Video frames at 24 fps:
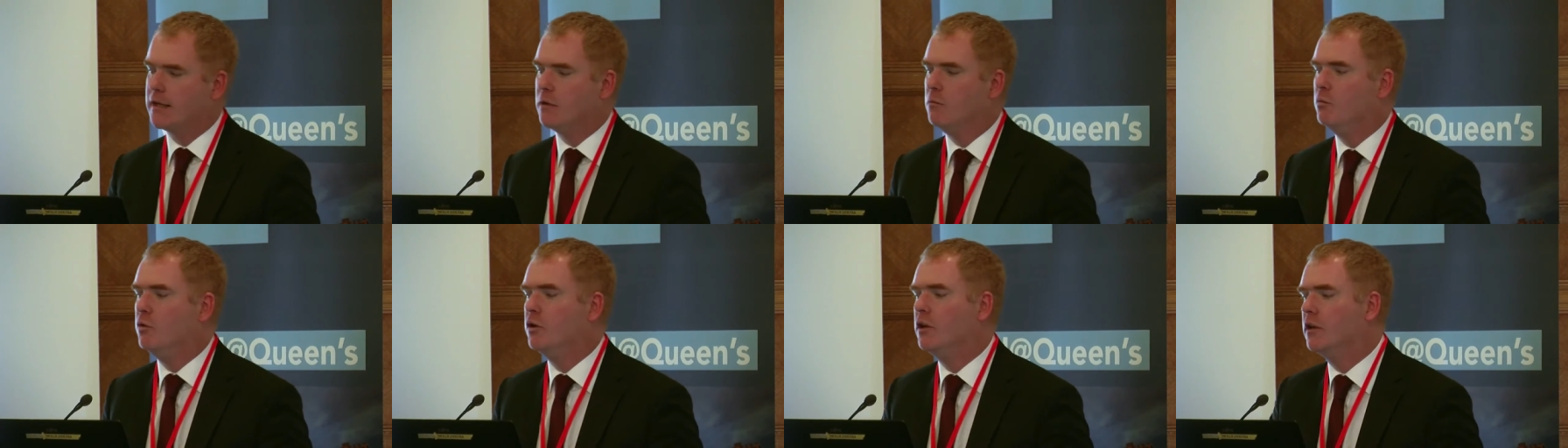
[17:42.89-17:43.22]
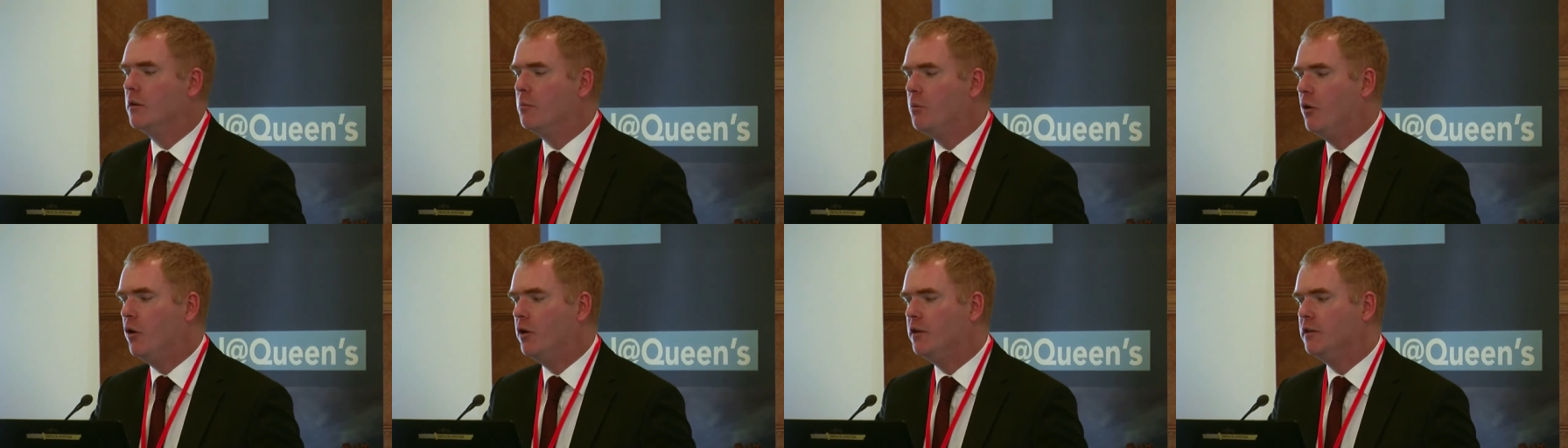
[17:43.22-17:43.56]
And one of the
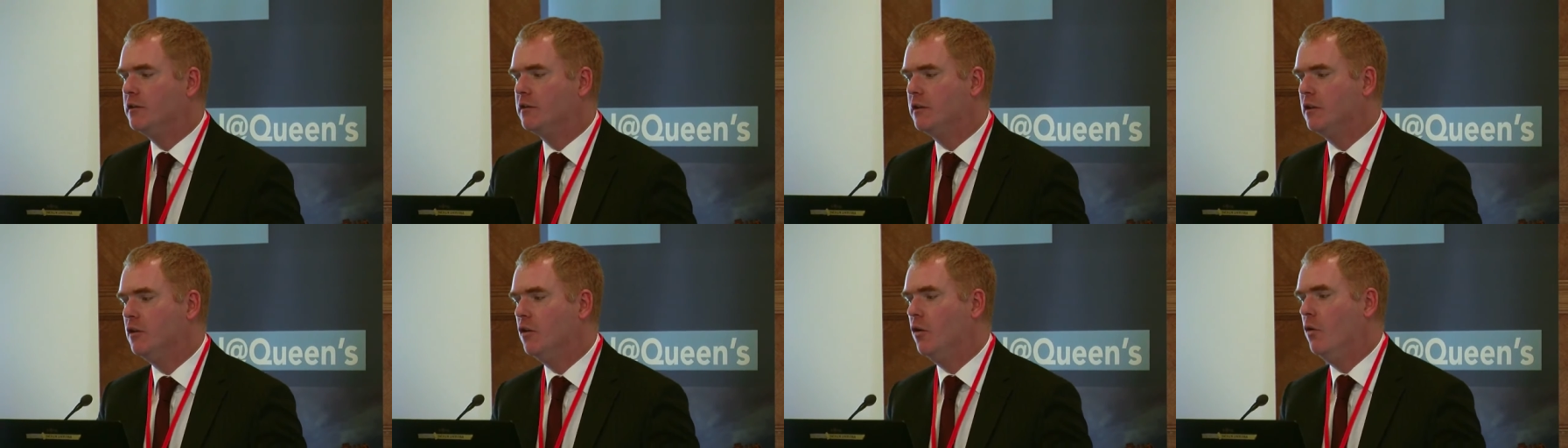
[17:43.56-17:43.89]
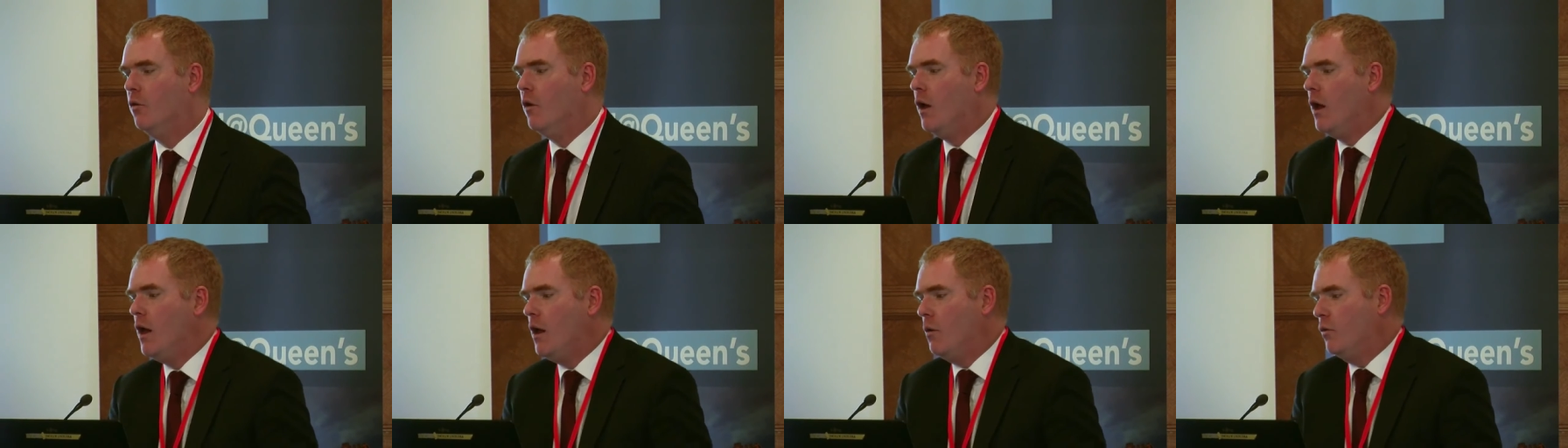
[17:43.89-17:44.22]
points,
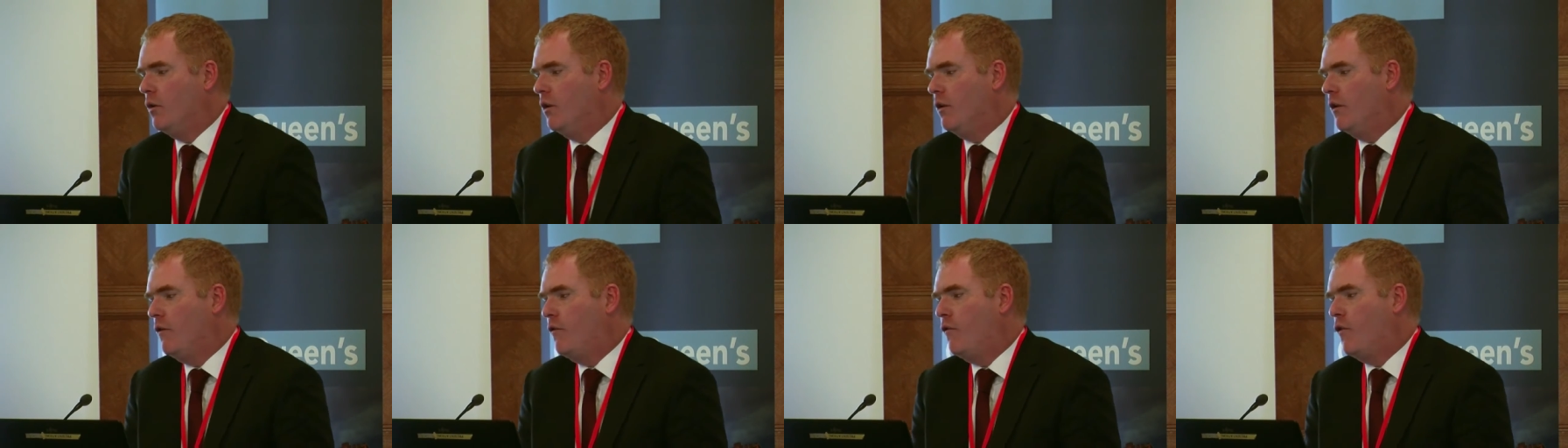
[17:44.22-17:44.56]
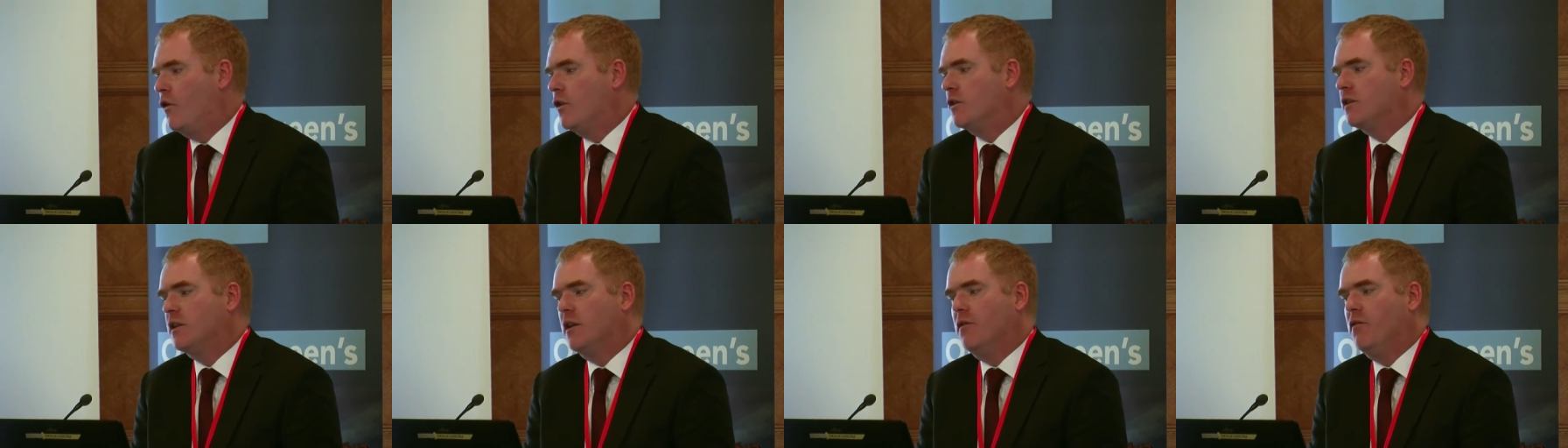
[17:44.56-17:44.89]
one of the
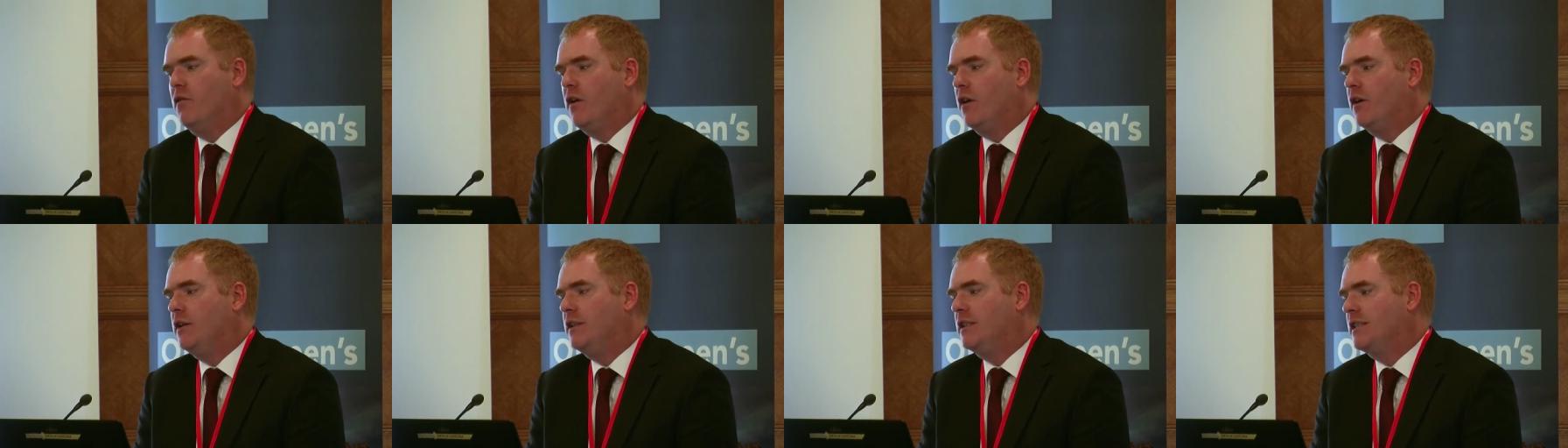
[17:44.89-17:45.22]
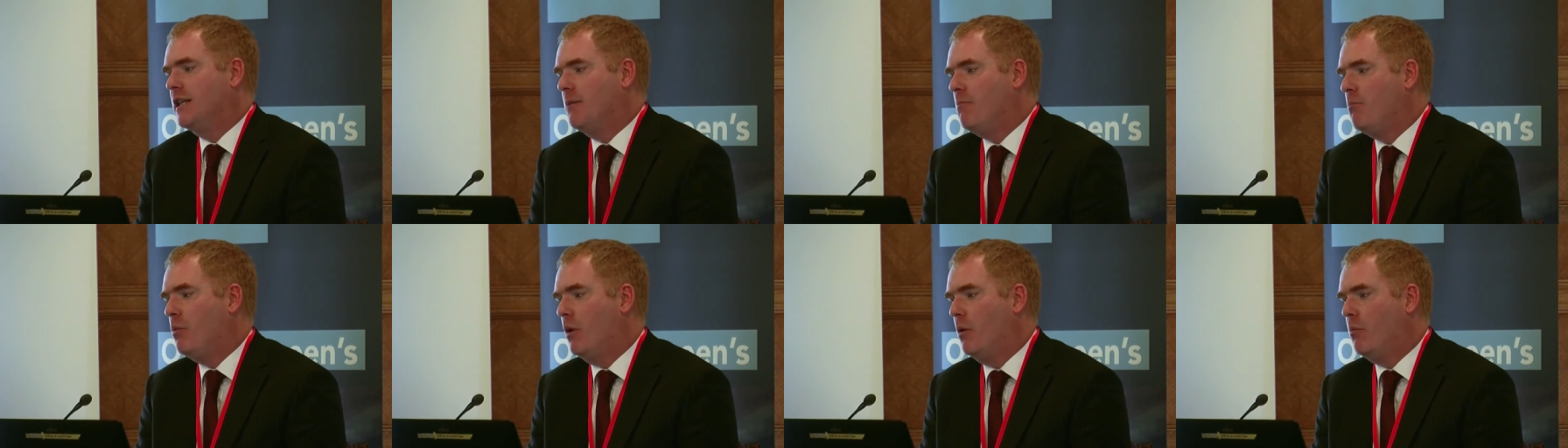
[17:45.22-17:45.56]
first and very
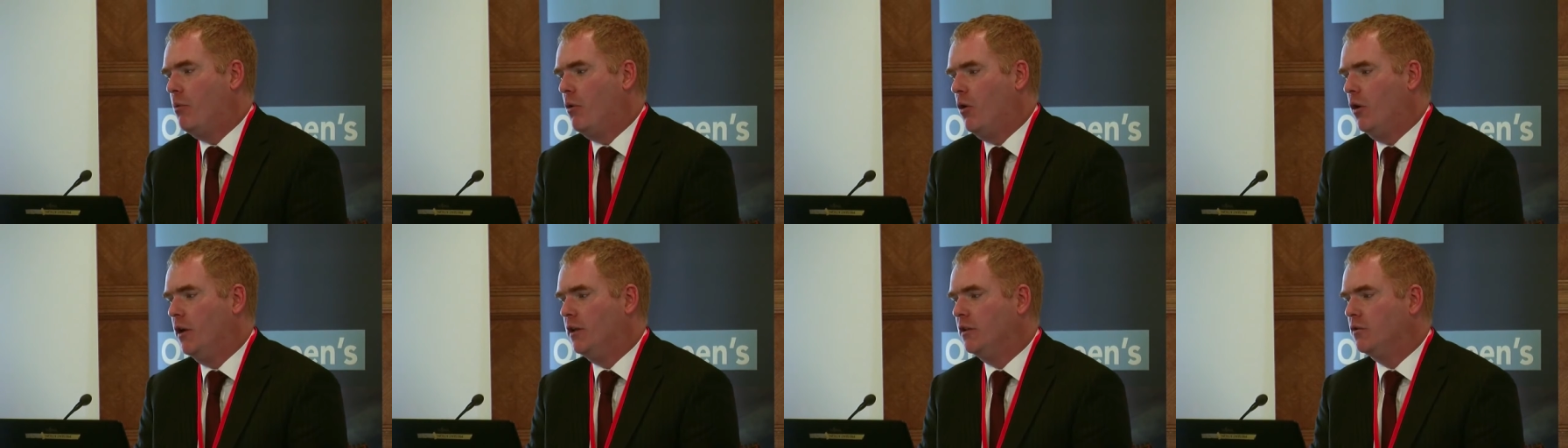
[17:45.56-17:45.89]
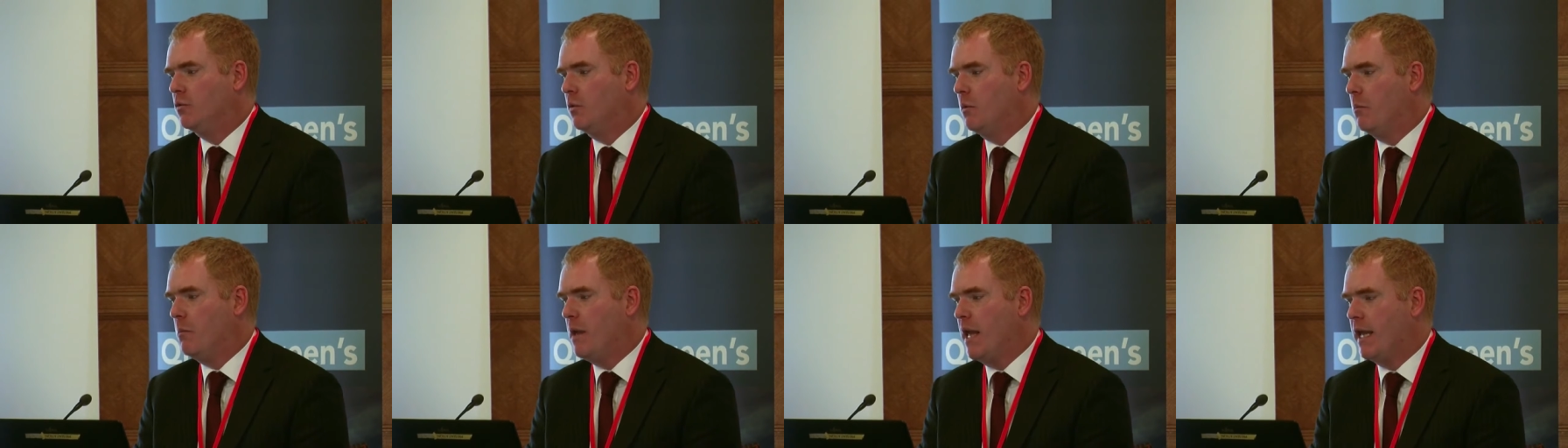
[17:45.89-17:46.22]
simple points
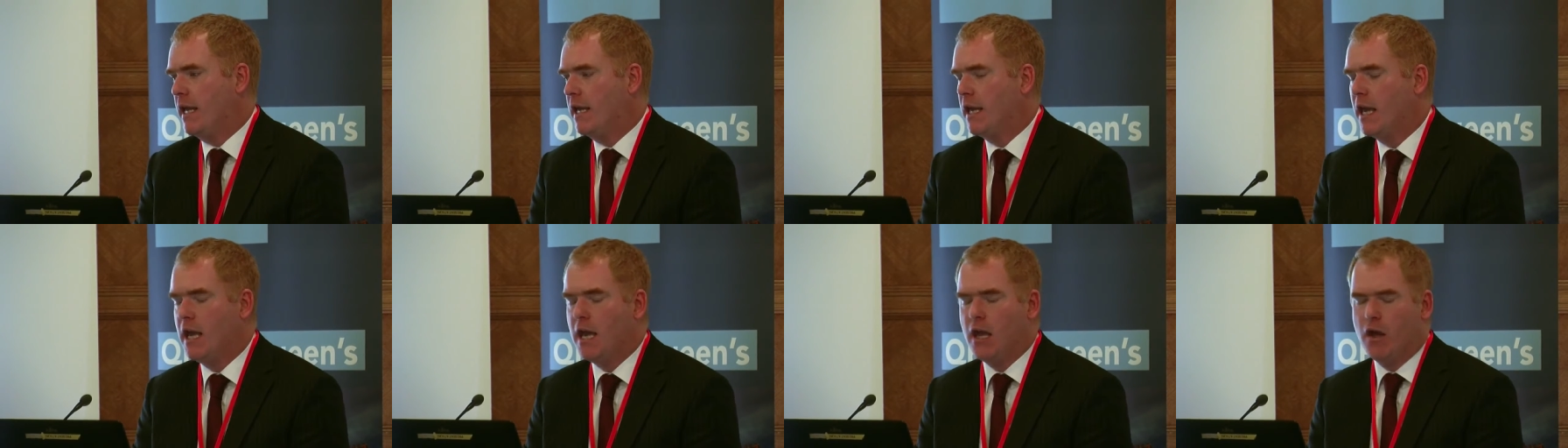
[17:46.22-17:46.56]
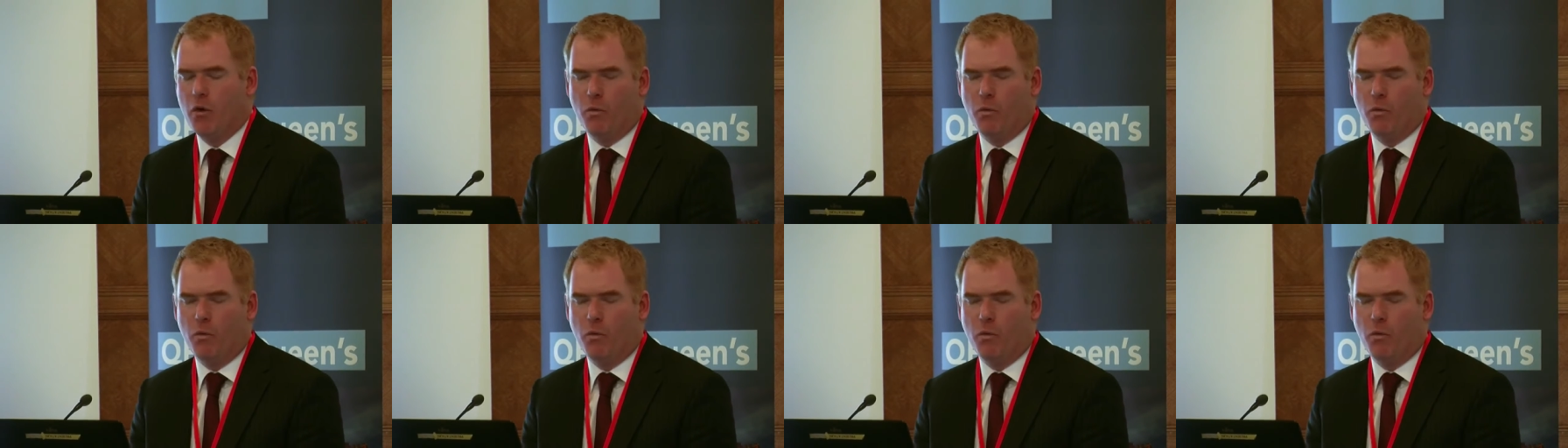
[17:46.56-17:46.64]
we make,